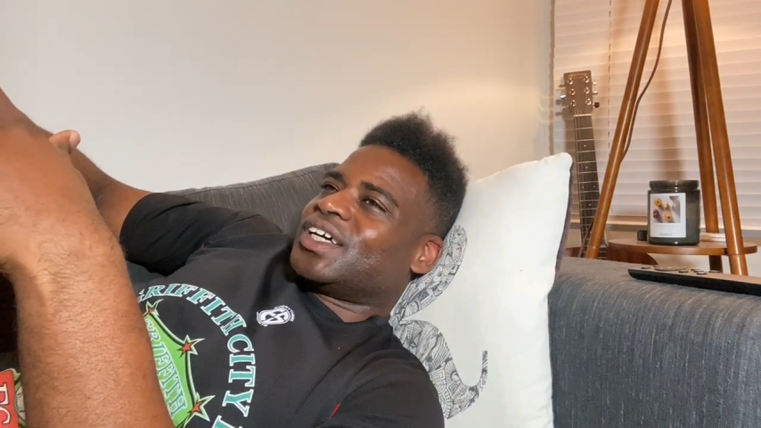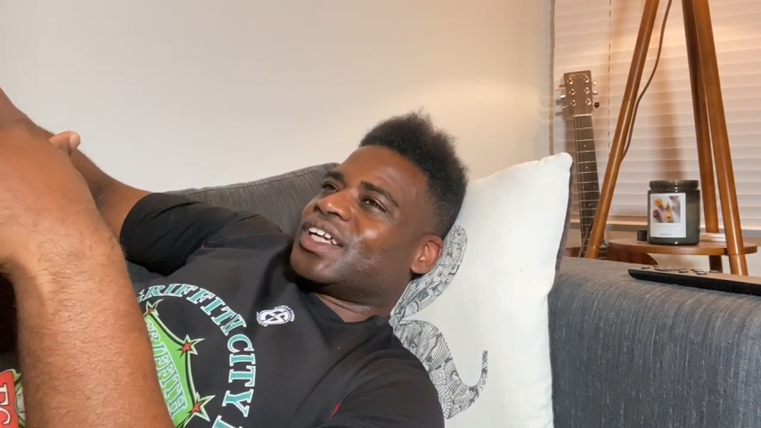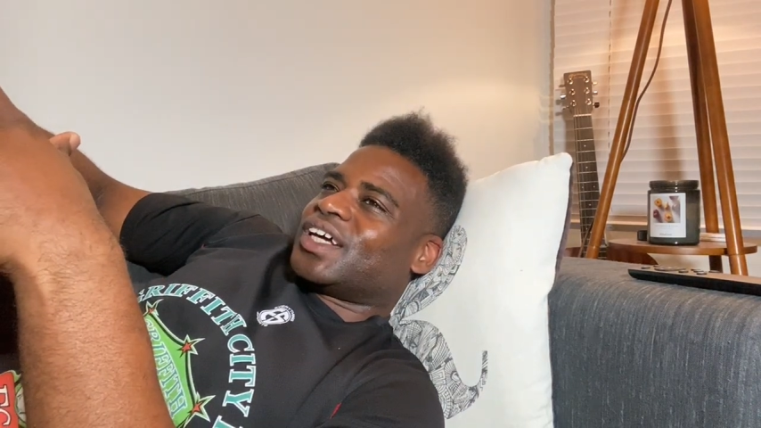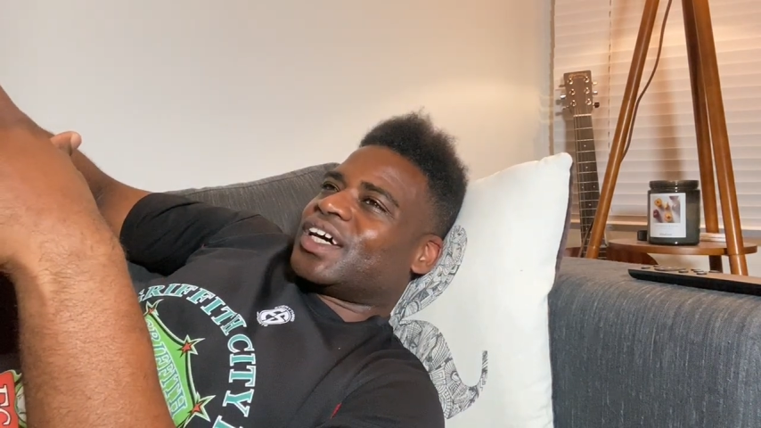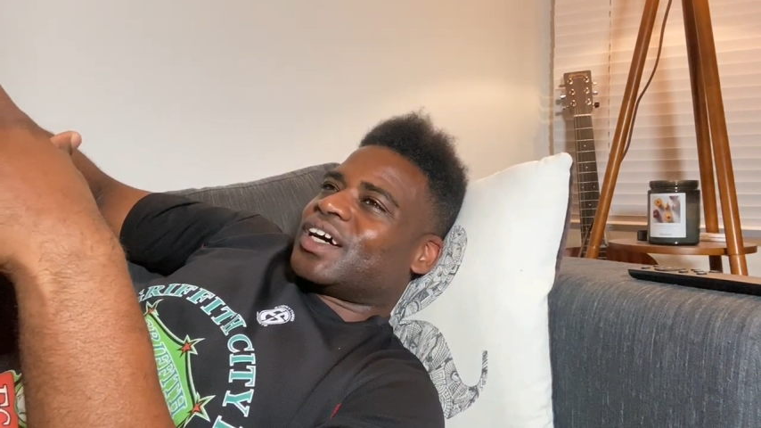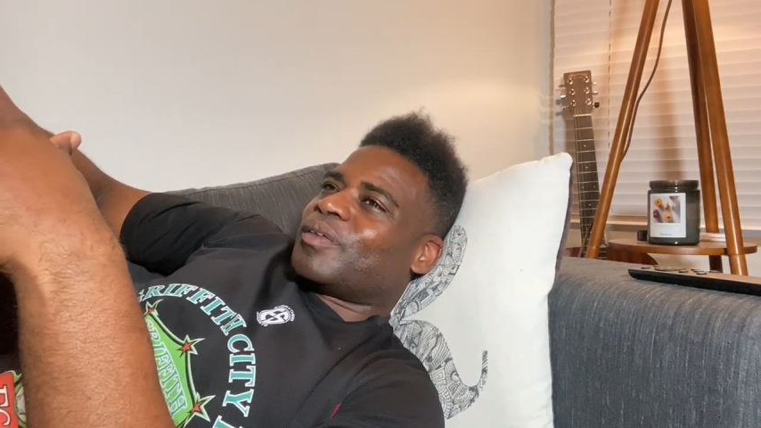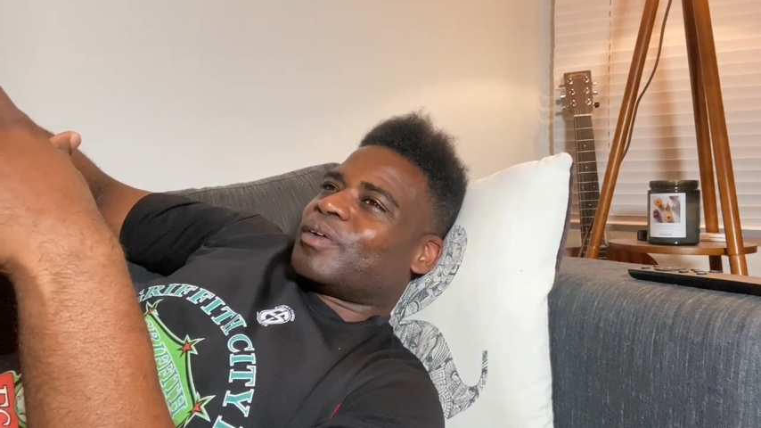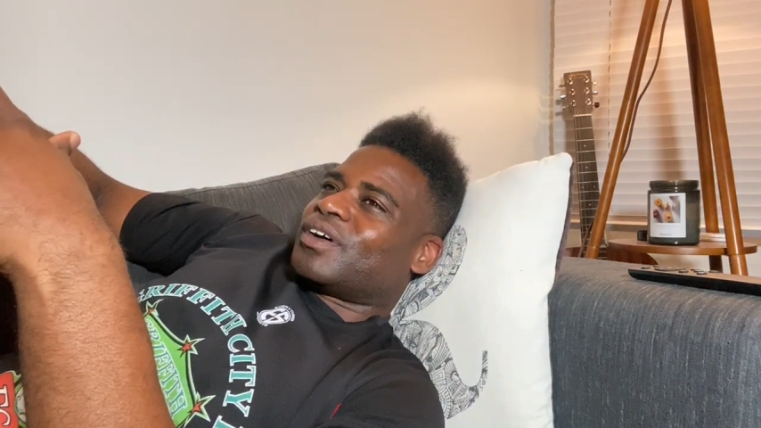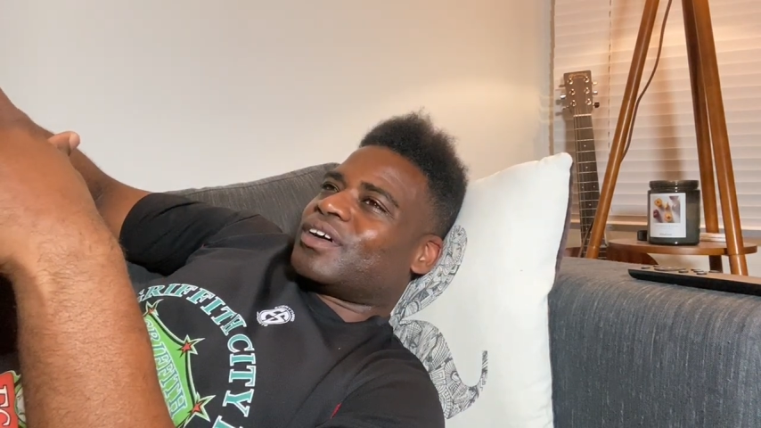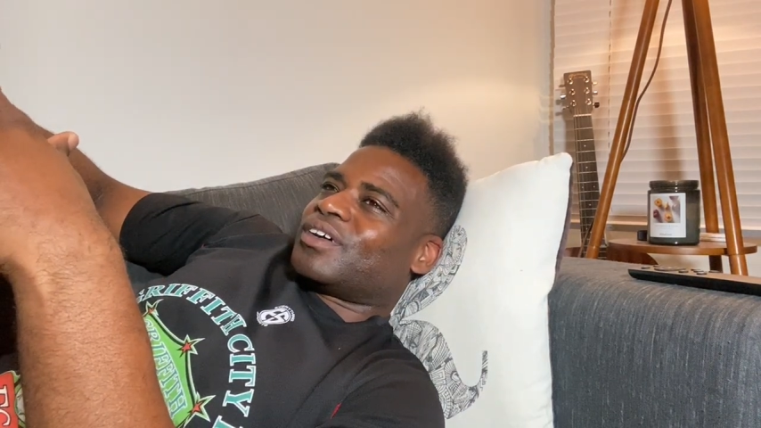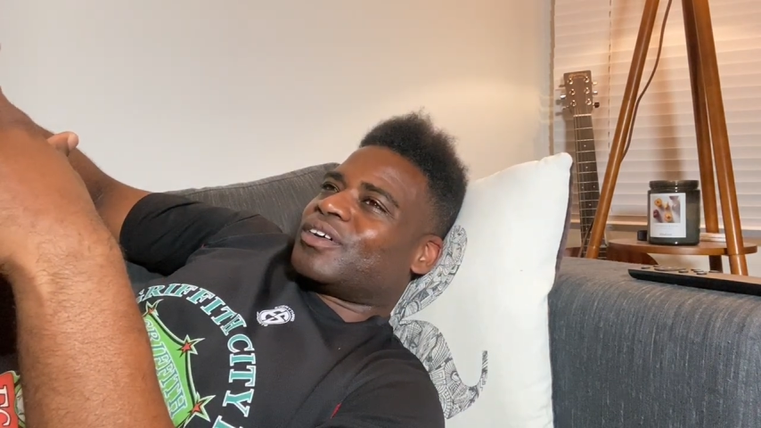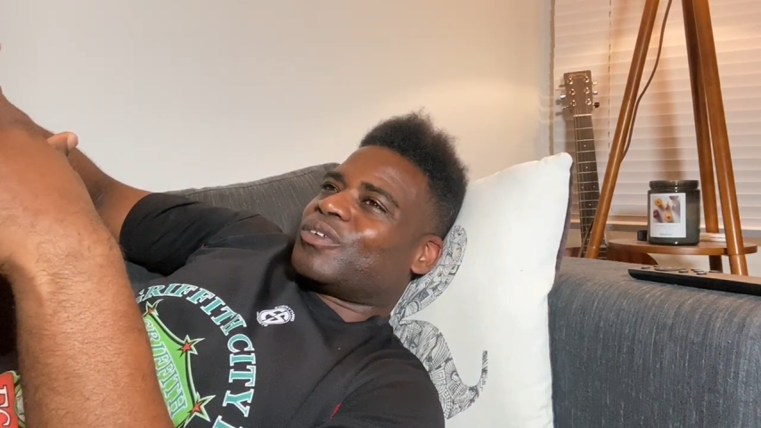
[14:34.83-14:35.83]
like, I'm
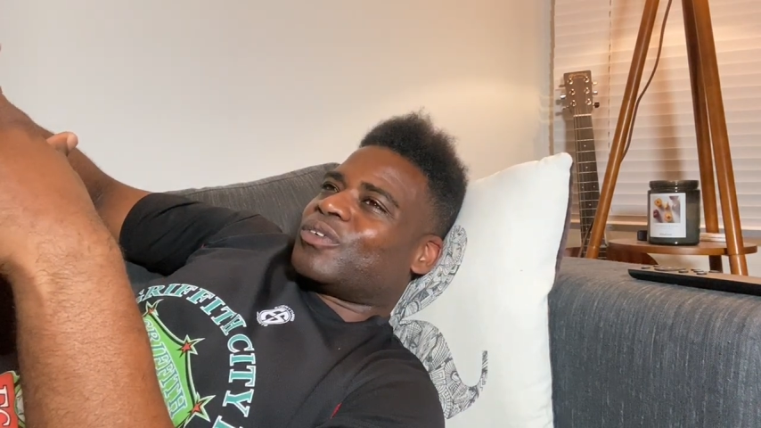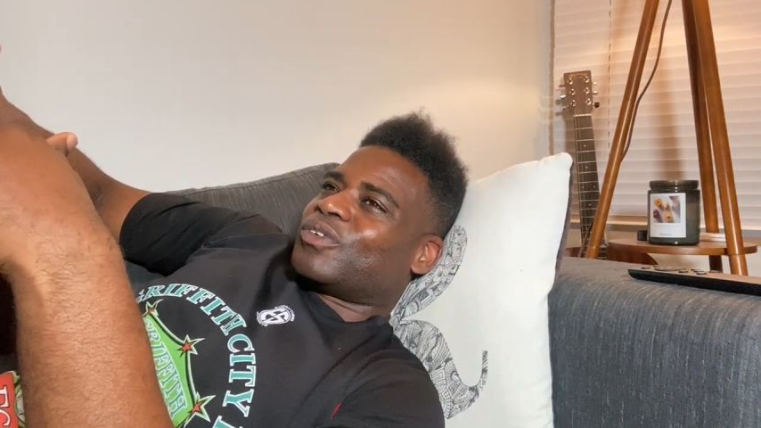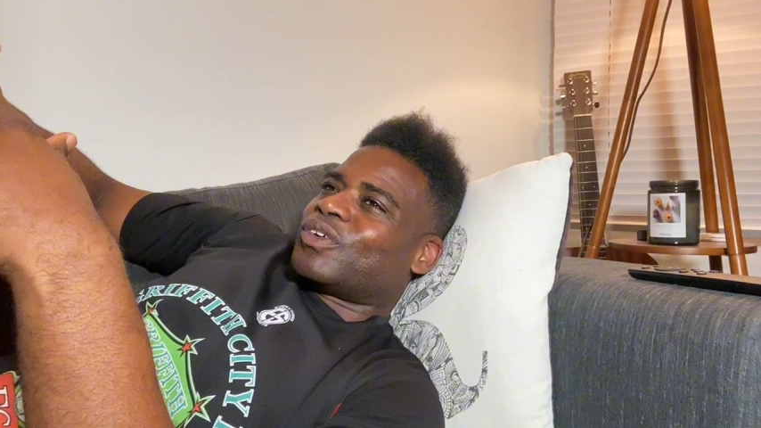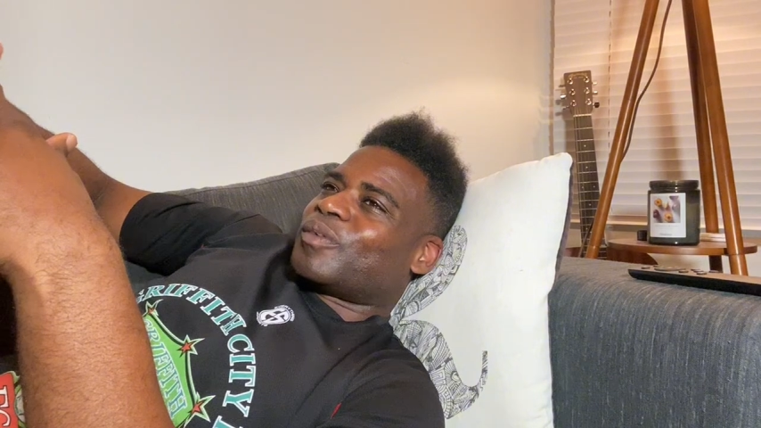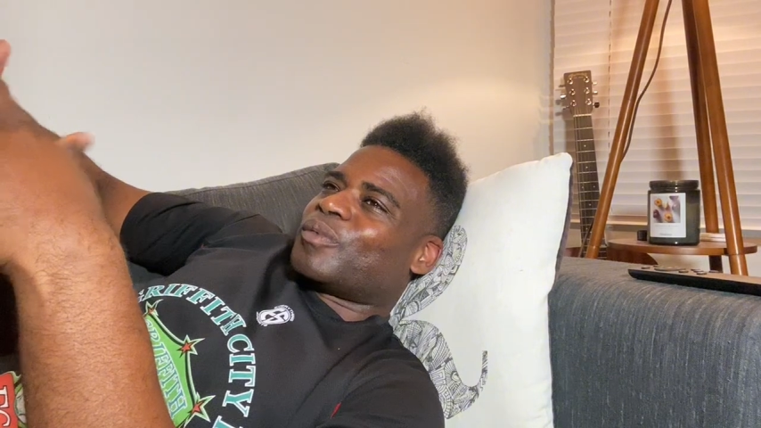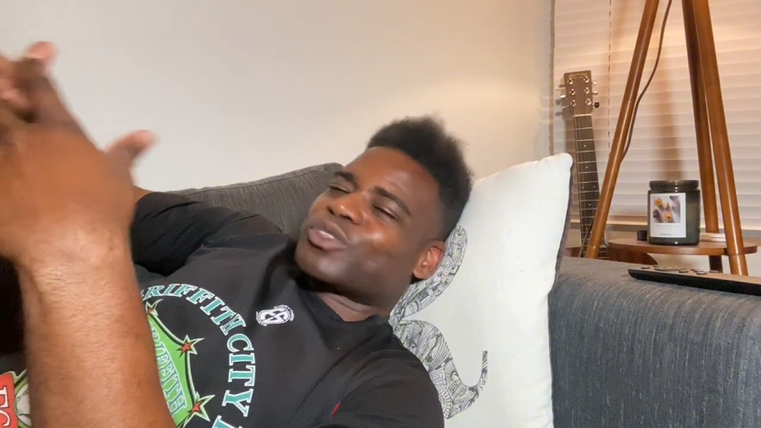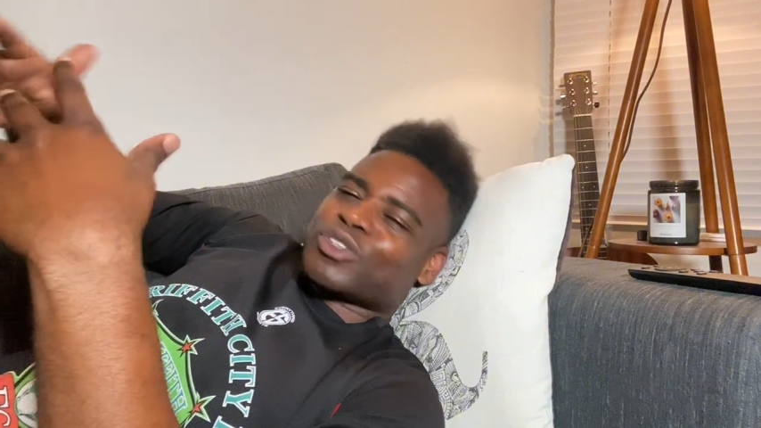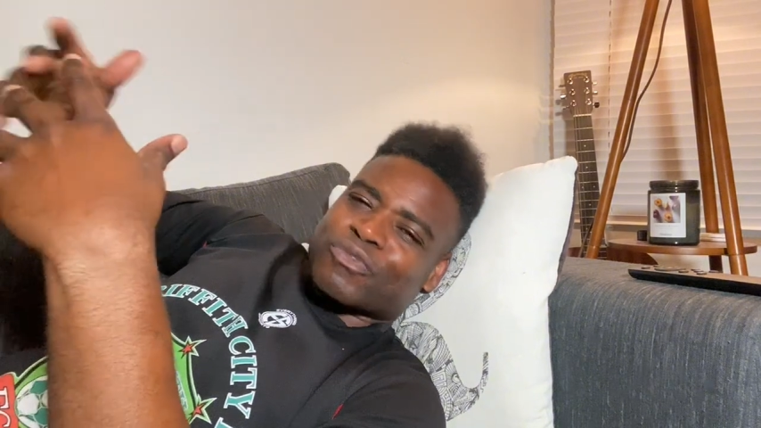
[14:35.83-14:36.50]
just